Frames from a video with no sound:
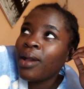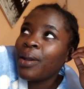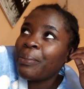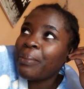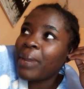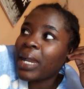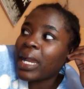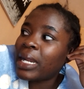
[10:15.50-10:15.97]

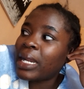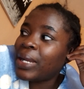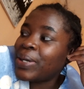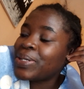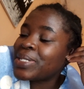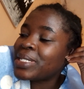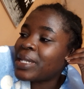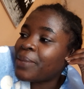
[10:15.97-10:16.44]
Mpaka
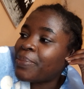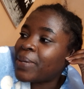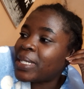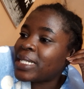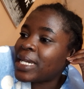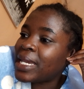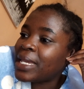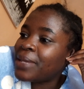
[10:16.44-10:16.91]
leo
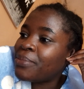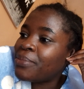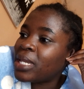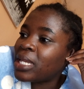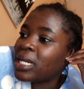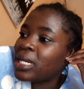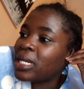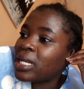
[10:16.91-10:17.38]
sijapata
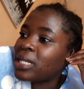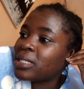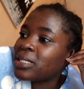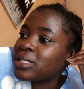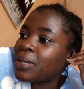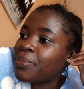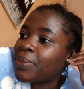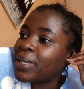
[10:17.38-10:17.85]
email,
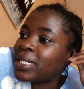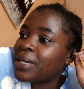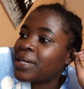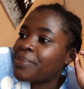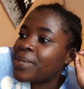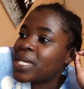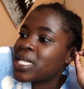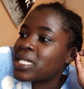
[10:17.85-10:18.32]
sijapata
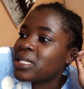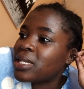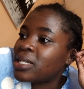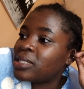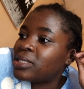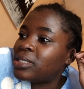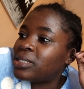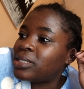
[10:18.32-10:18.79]

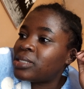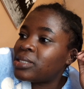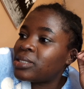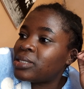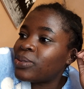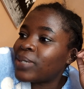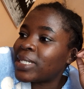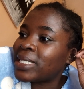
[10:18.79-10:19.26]
message
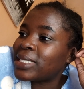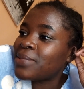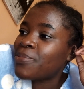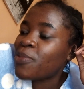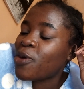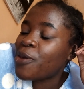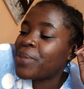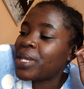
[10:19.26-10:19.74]

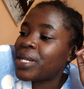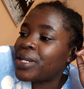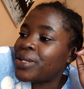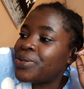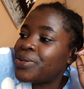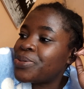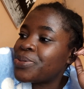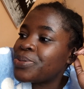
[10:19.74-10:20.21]
wakisema wame
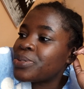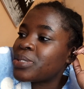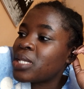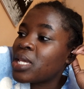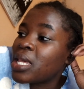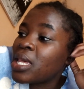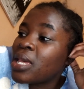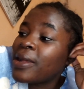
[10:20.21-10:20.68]
reduce.
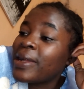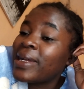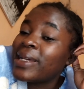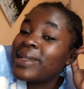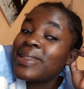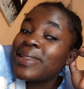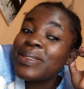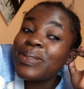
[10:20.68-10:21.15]

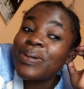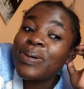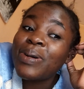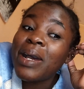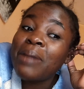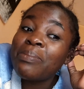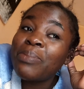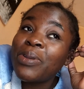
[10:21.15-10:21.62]
So
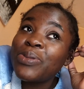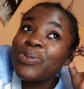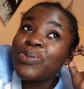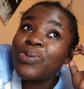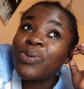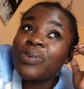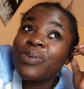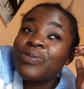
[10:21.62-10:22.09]
I'm going to
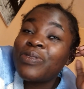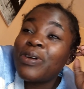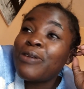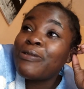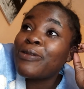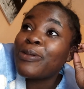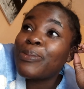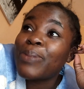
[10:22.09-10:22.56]

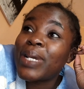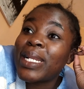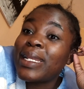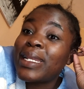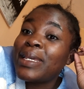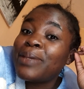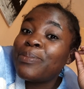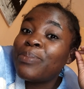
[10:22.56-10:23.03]
confirm from a
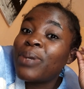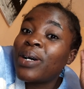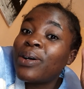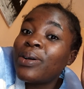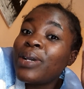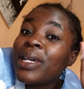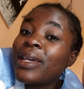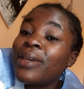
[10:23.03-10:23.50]

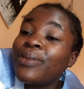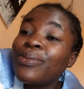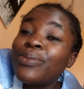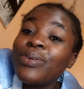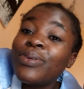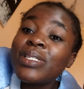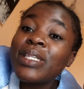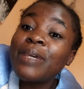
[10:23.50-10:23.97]
neighbor. Hey, you
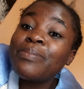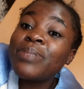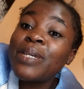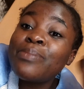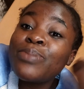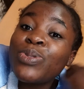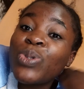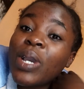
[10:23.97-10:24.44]
know,
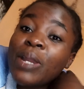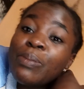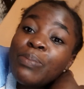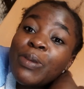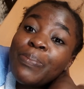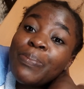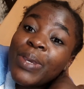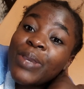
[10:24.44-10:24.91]
sometimes you can
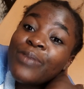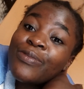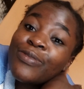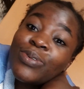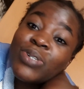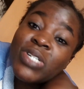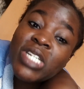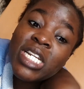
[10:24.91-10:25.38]
be paying
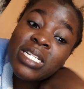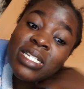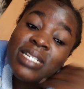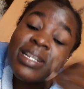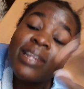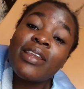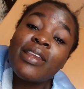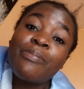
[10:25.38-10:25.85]
full rent and
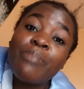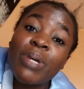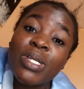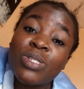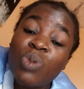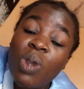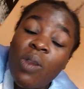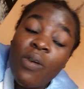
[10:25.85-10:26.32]
a
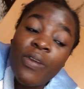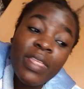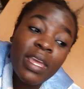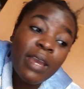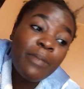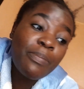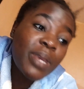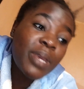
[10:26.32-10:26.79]
neighbor's work or they
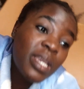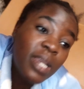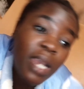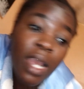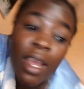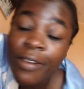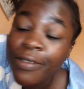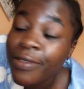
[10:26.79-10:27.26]
are paying
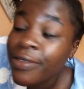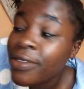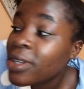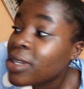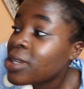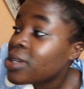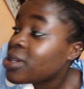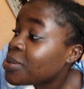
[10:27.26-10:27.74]
half.
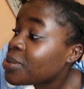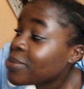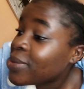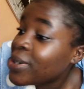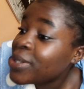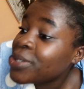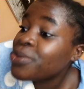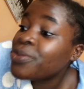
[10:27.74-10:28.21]
I'm
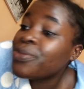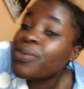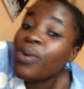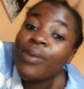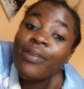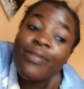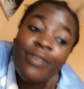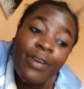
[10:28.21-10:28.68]
going to
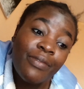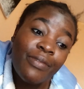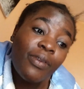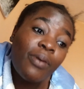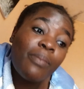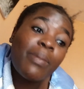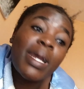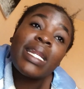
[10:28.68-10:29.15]
confirm
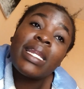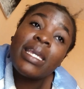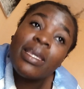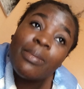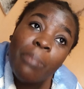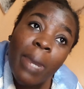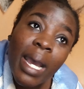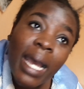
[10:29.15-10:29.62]
from a
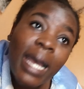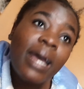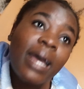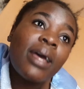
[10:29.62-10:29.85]
neighbor